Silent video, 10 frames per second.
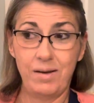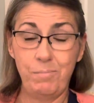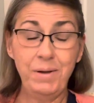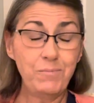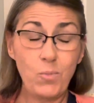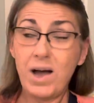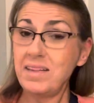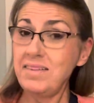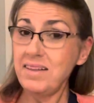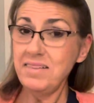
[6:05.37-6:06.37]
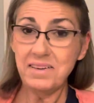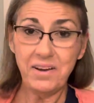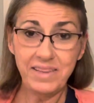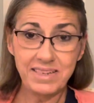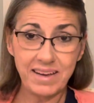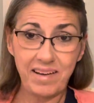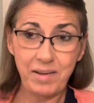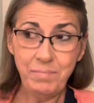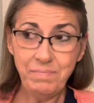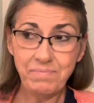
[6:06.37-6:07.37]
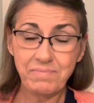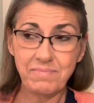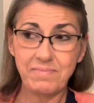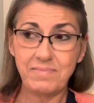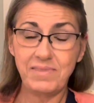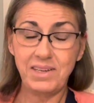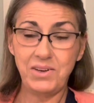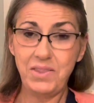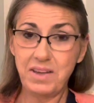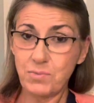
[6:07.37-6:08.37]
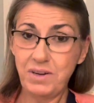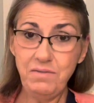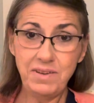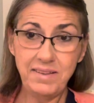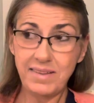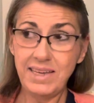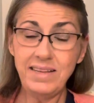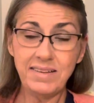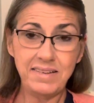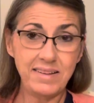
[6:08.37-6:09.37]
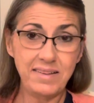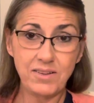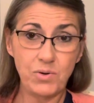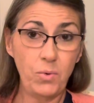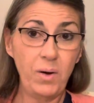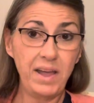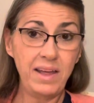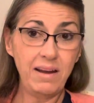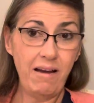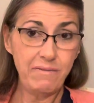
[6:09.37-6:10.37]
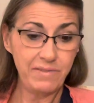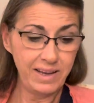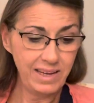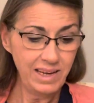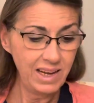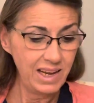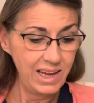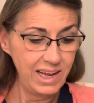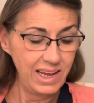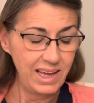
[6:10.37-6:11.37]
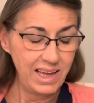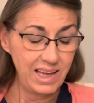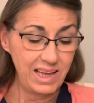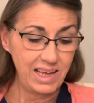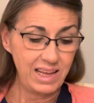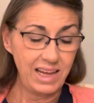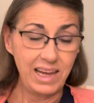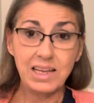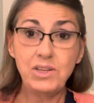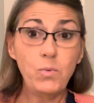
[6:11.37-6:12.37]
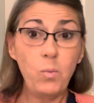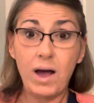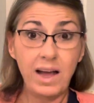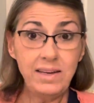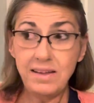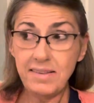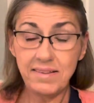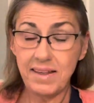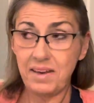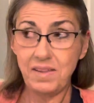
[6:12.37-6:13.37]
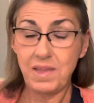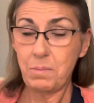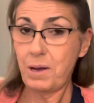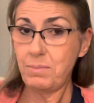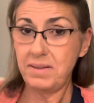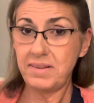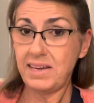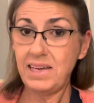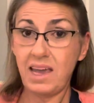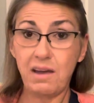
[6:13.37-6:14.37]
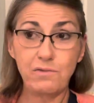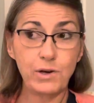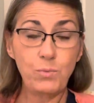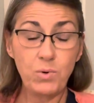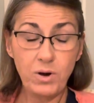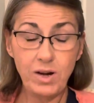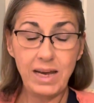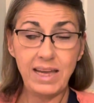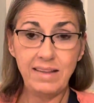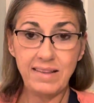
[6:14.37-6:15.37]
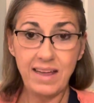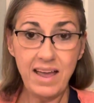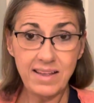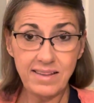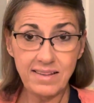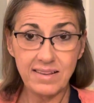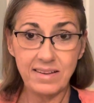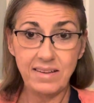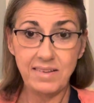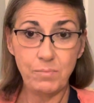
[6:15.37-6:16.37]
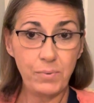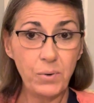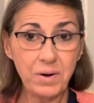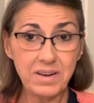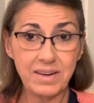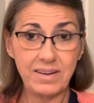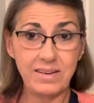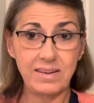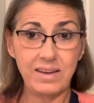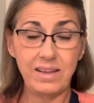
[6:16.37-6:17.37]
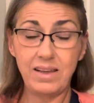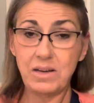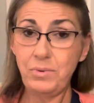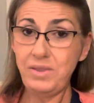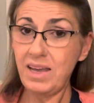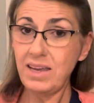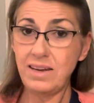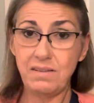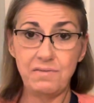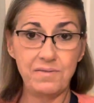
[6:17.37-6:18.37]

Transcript: but Juan says it all the time. That's one of his things he says quite often. And Juan doesn't say anything by mistake. Every word he says is important, along with negative.